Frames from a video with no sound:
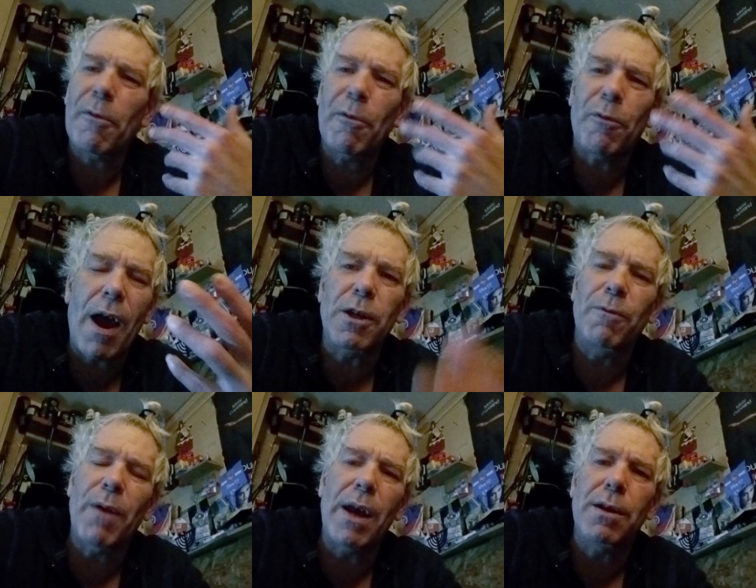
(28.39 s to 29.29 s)
I fractured
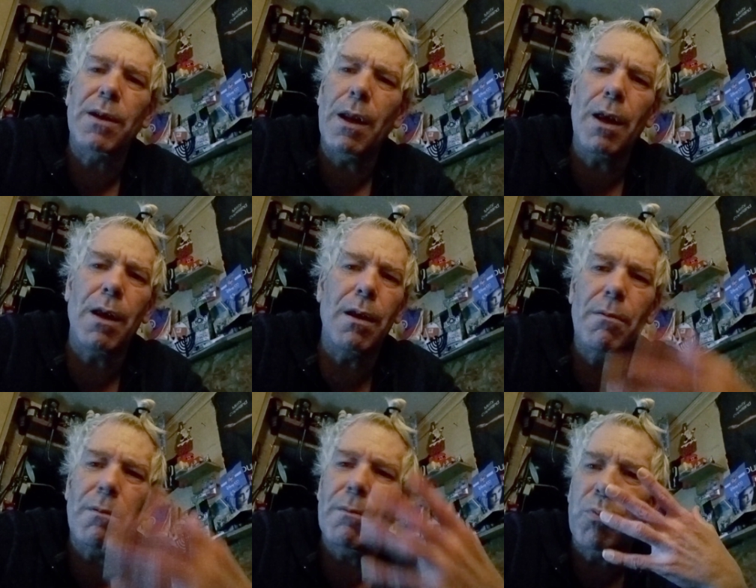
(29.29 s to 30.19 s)
face. Any
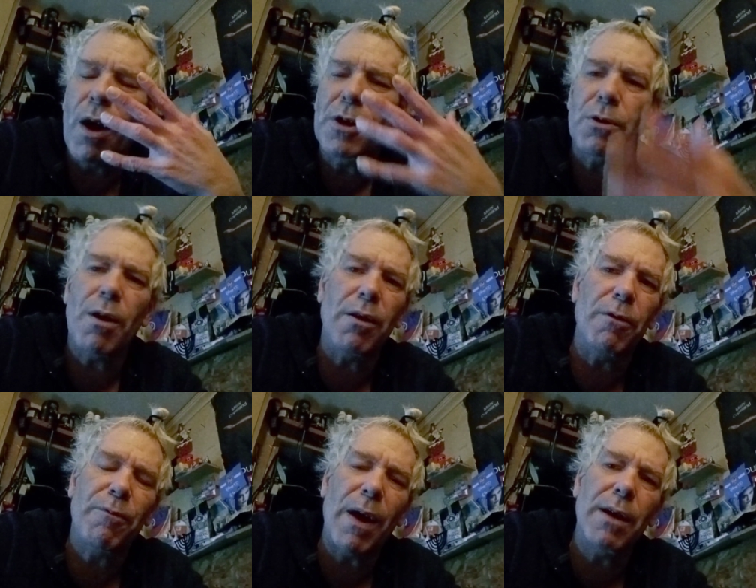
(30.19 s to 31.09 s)
pressure on the
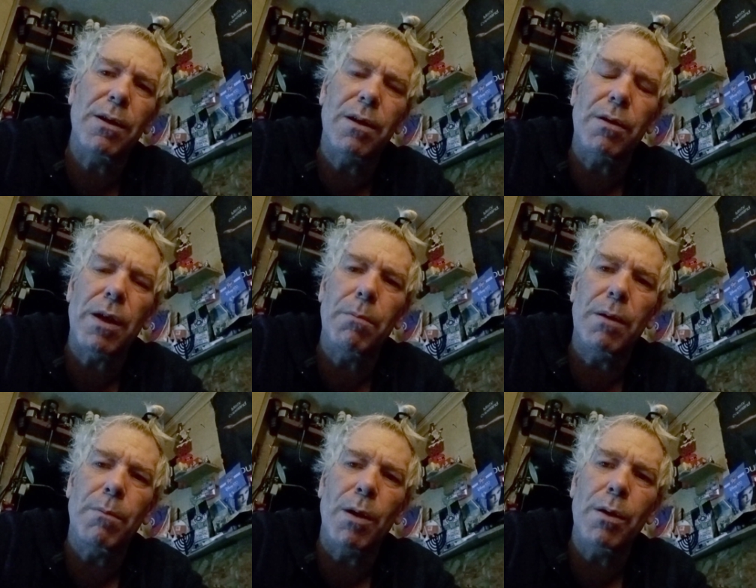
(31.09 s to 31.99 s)
face is
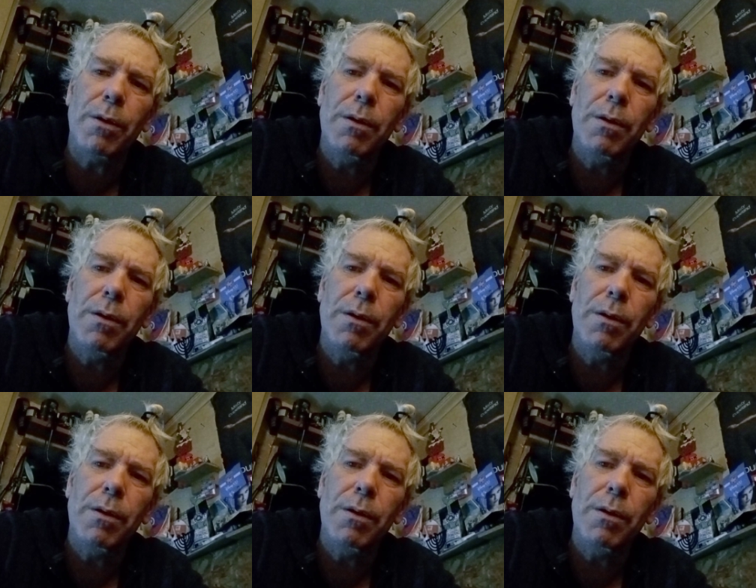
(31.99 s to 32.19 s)
attempted murder.